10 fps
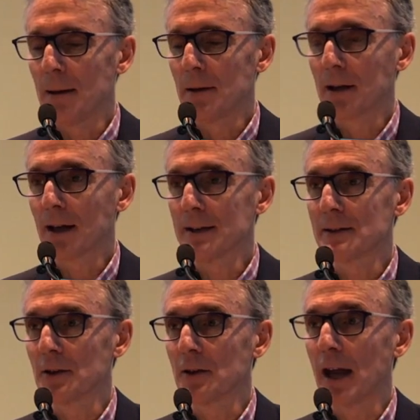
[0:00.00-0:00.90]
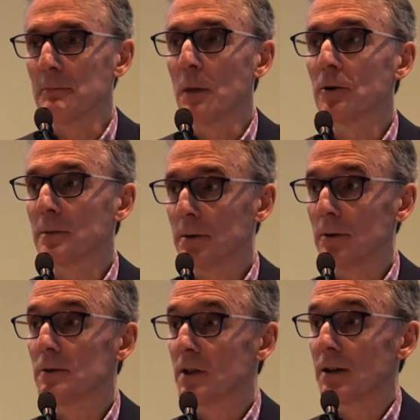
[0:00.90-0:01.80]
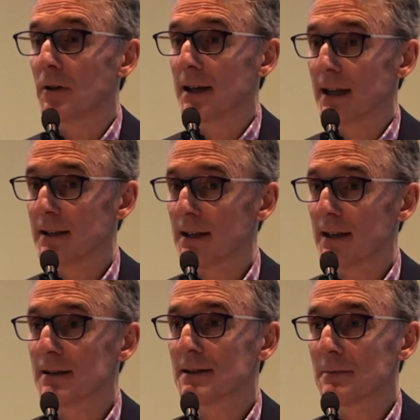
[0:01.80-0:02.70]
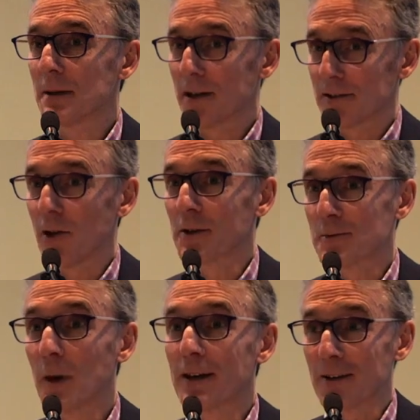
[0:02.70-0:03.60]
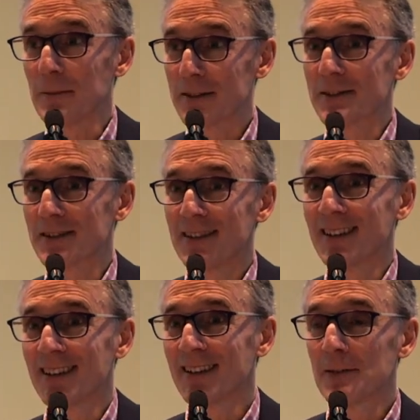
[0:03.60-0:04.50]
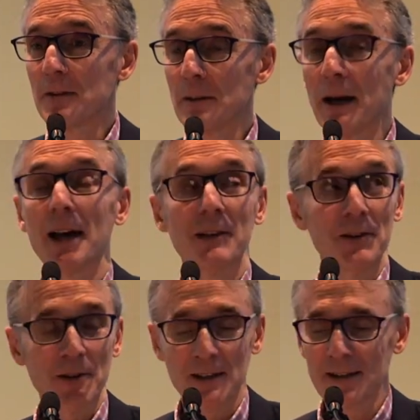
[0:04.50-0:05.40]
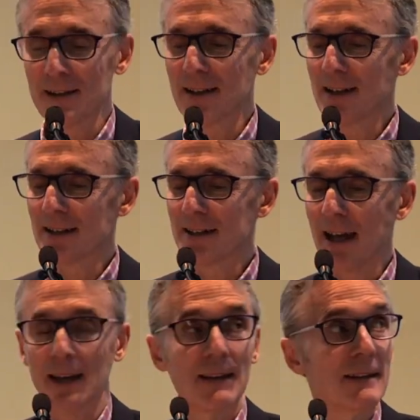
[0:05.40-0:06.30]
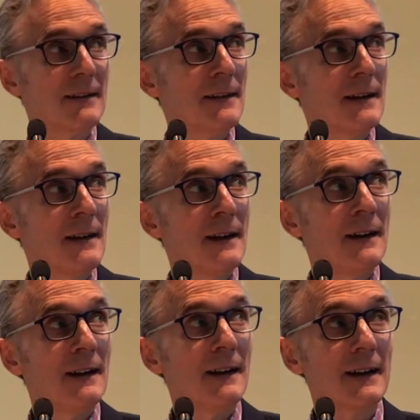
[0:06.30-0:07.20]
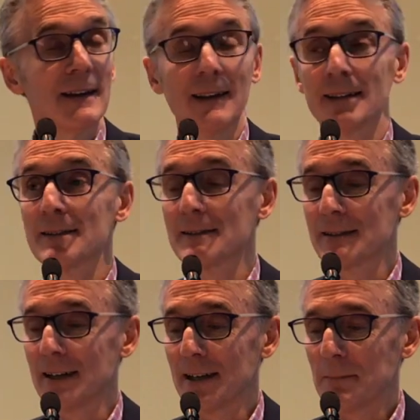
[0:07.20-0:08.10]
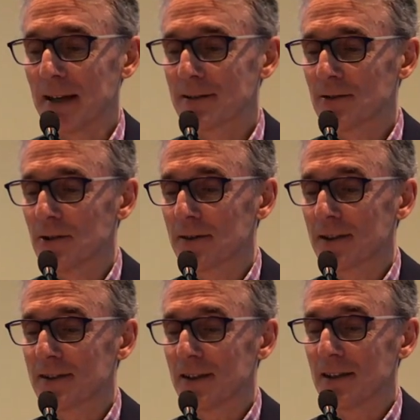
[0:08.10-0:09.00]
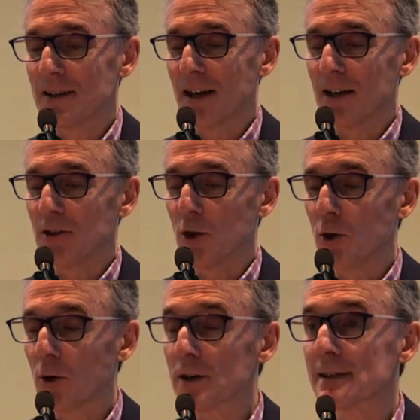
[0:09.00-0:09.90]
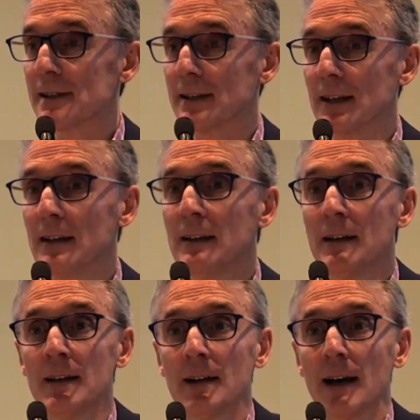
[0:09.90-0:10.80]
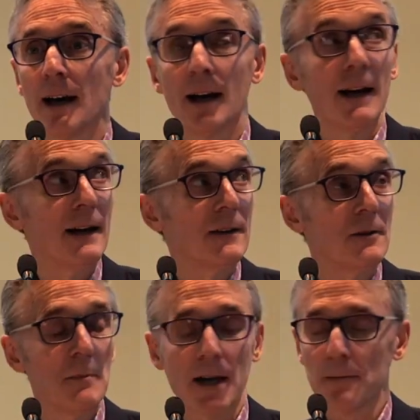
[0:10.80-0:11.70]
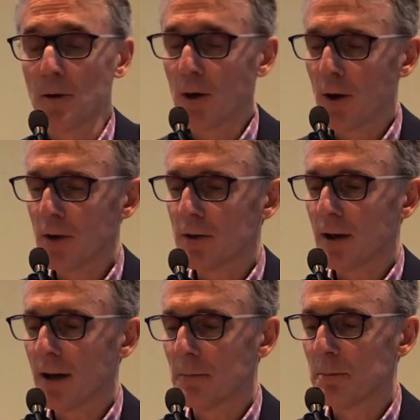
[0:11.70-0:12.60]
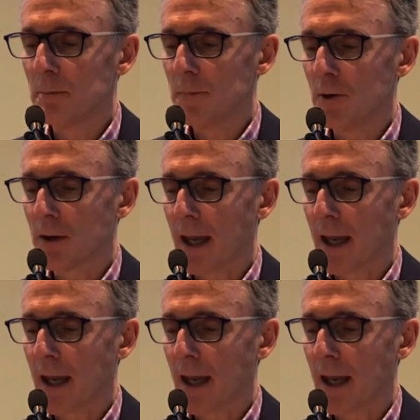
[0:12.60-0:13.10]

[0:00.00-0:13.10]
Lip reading: Okay, so you can have multiple gender identities, but as long as one of them is female, you can attend. Okay, that's in Massachusetts. In New York City, you may have heard, you